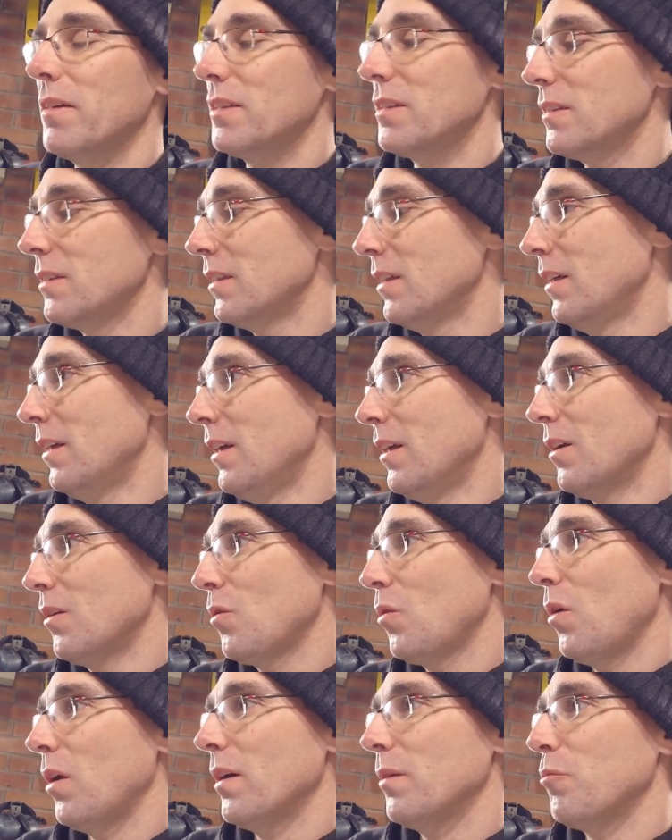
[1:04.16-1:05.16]
it's
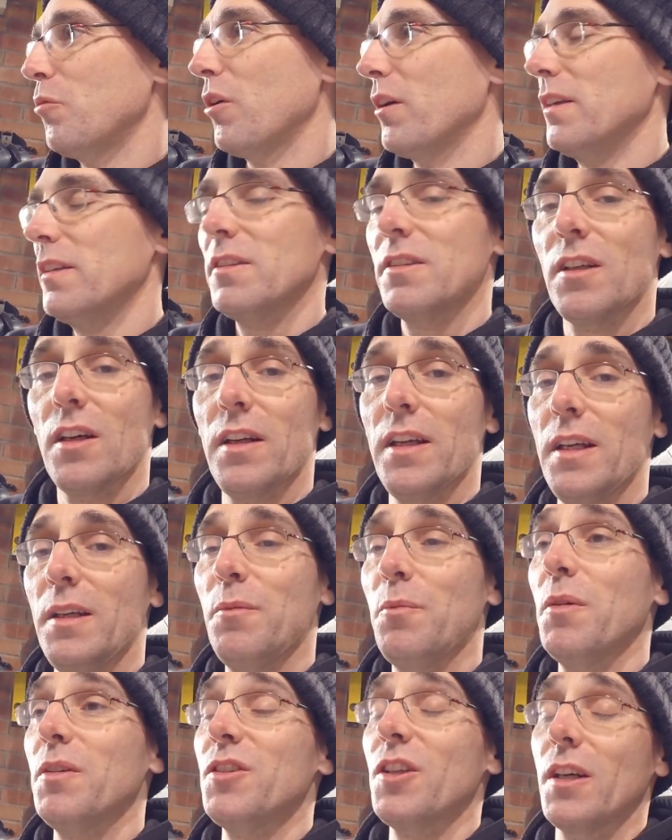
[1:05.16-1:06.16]
quite bright and sunny,
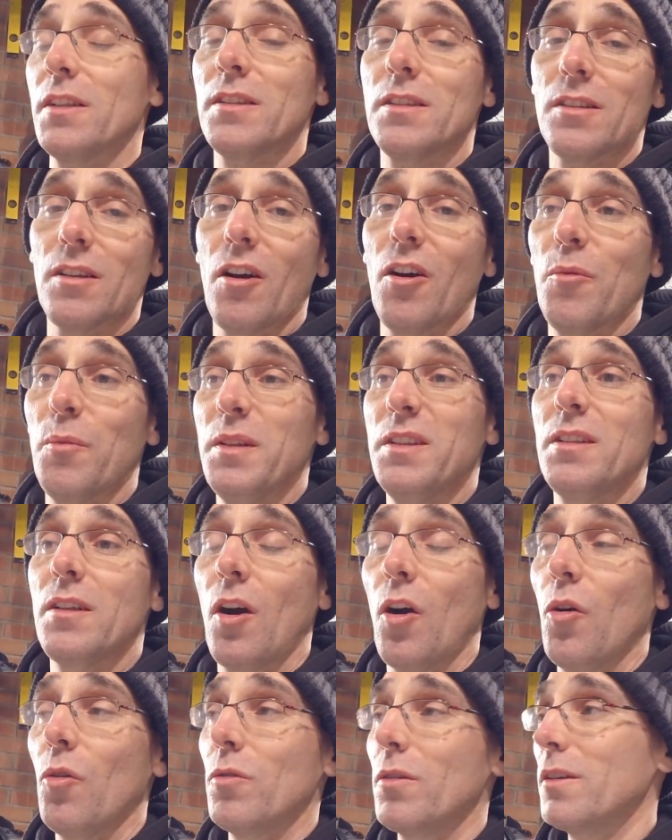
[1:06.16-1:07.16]
but chances are it'll be
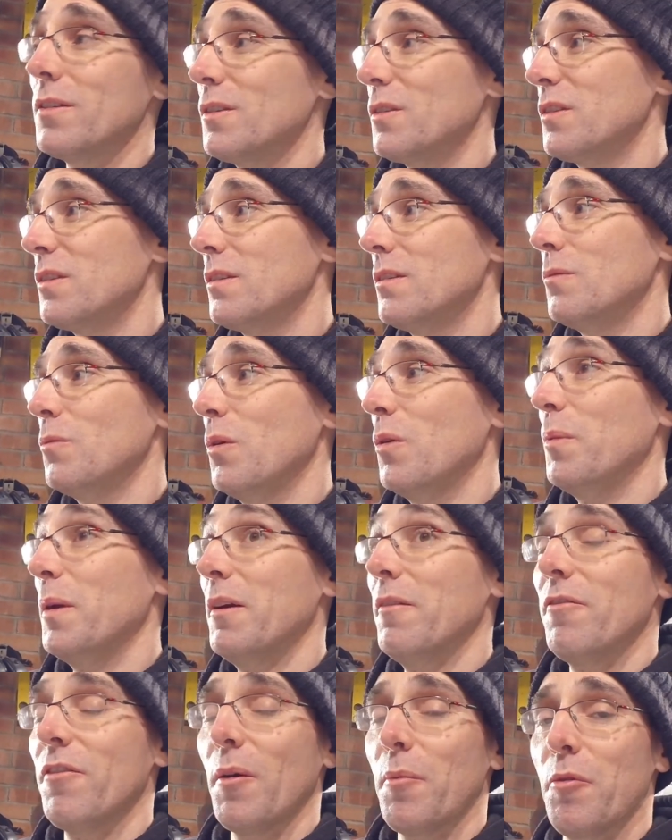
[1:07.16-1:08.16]
cold because we'll be
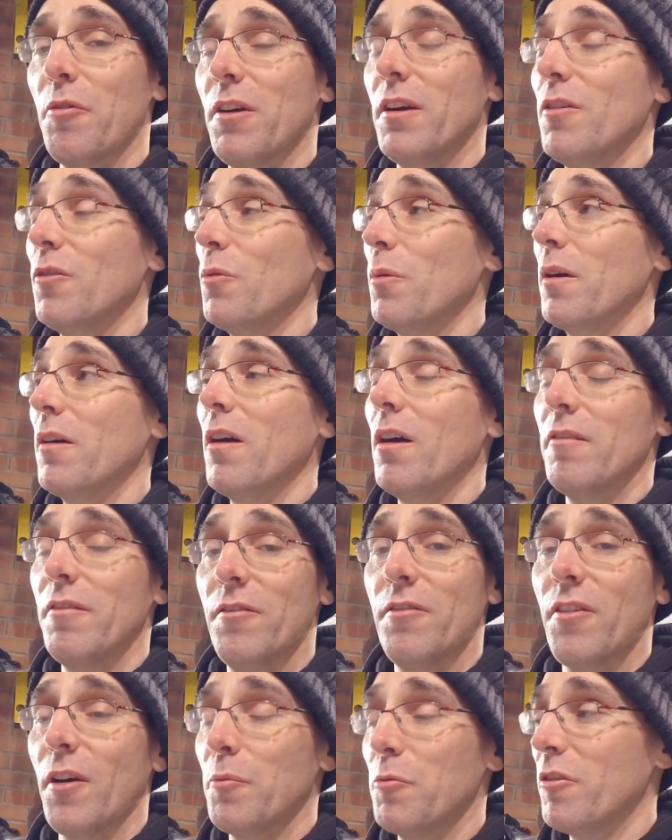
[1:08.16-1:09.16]
in February, or we are in
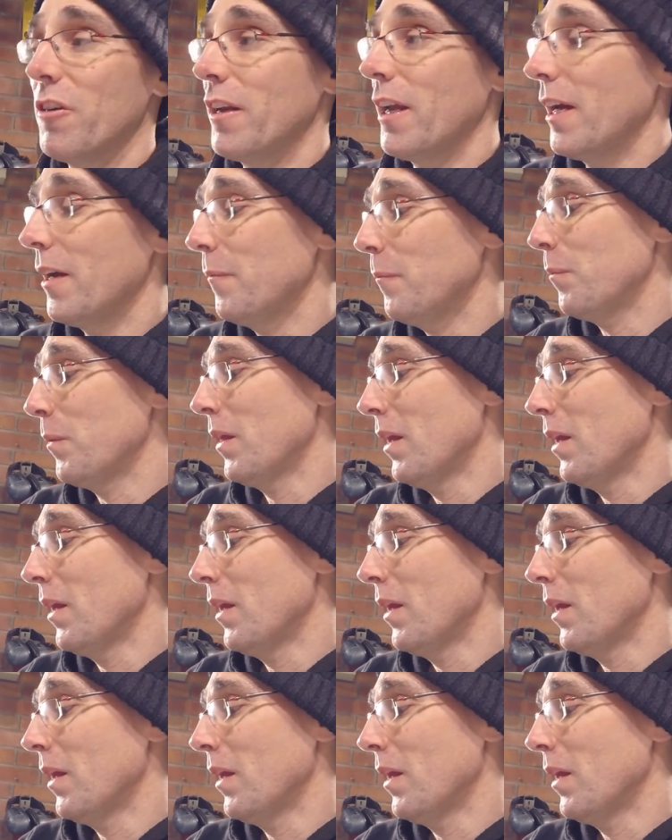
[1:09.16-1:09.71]
February now.